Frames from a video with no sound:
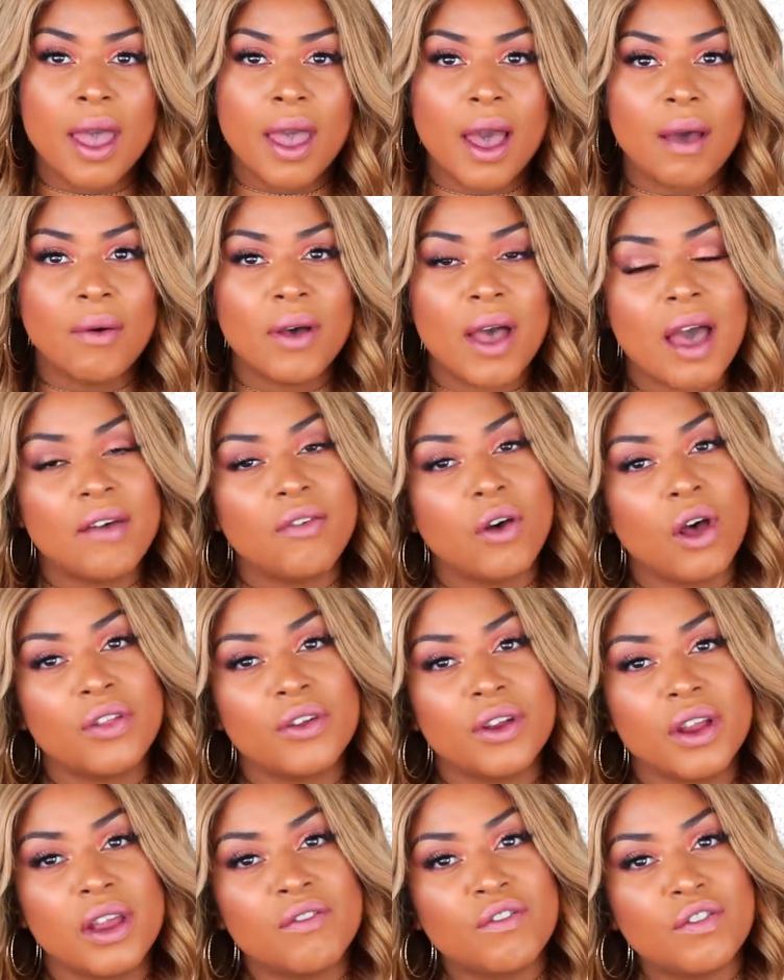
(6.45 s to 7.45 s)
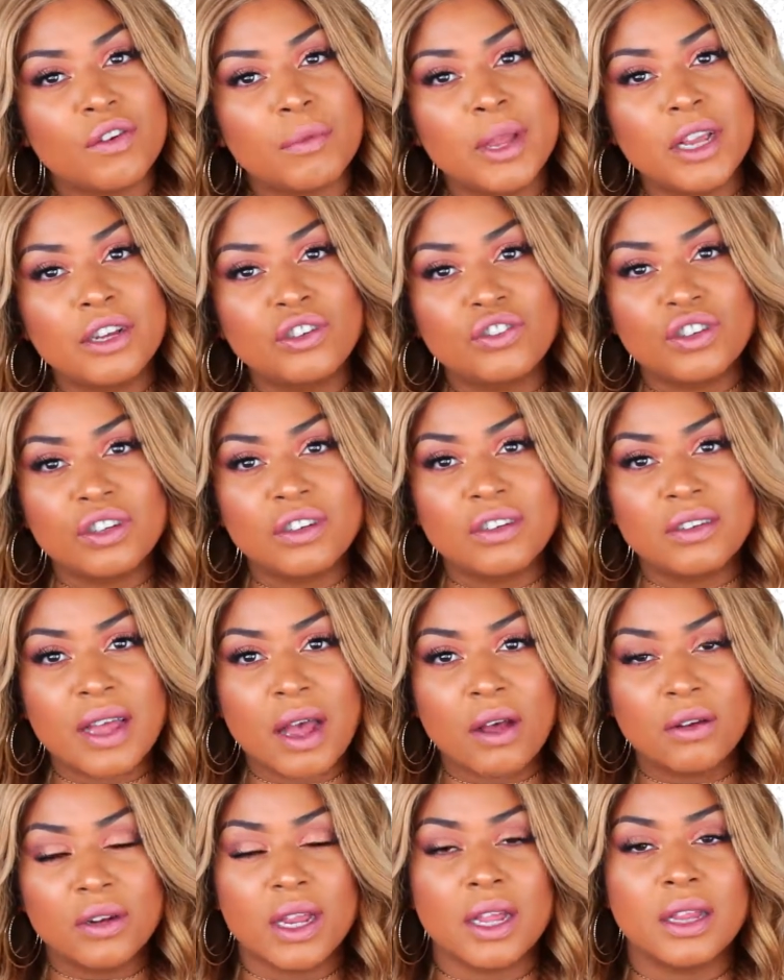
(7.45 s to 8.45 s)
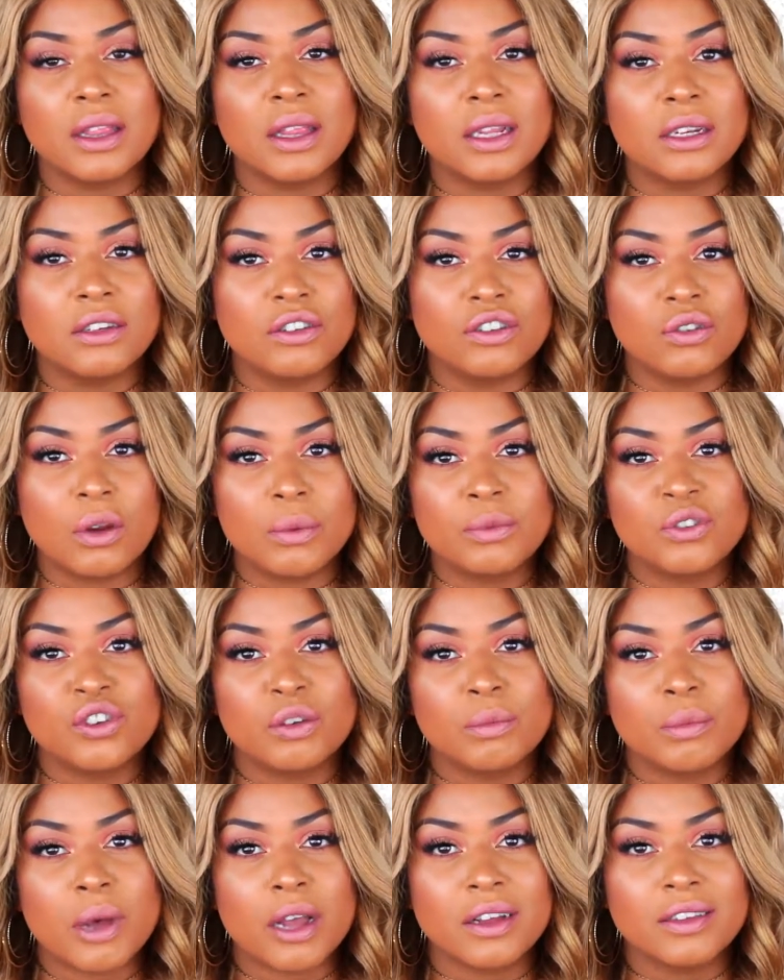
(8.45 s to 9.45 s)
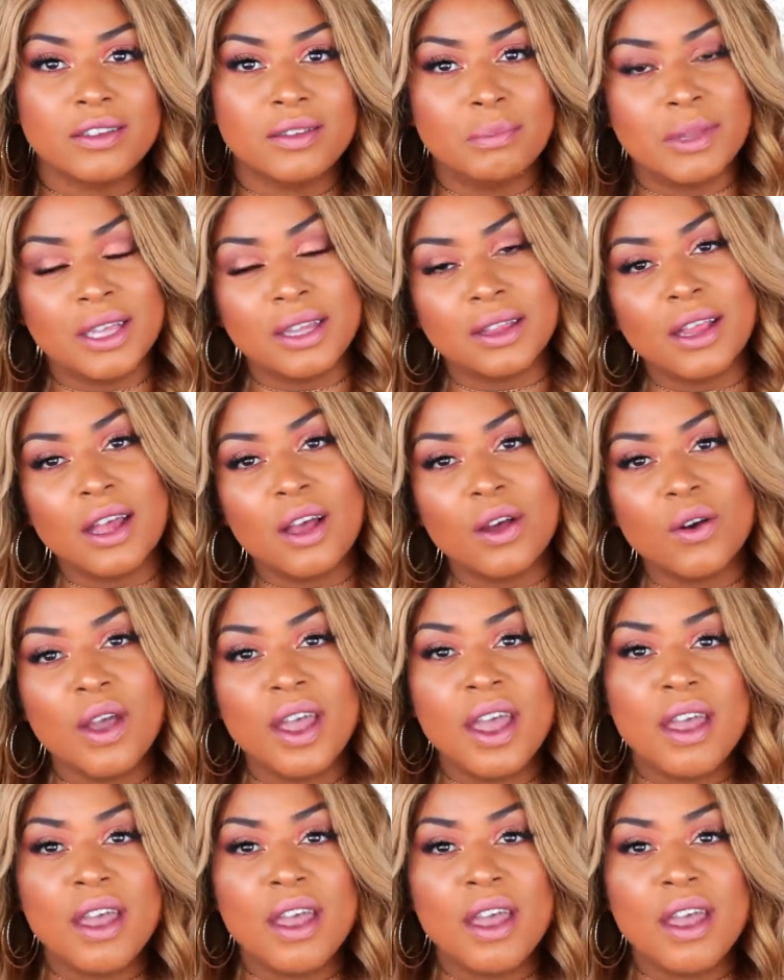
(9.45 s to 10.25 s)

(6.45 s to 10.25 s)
I will have all their information down in the description box below.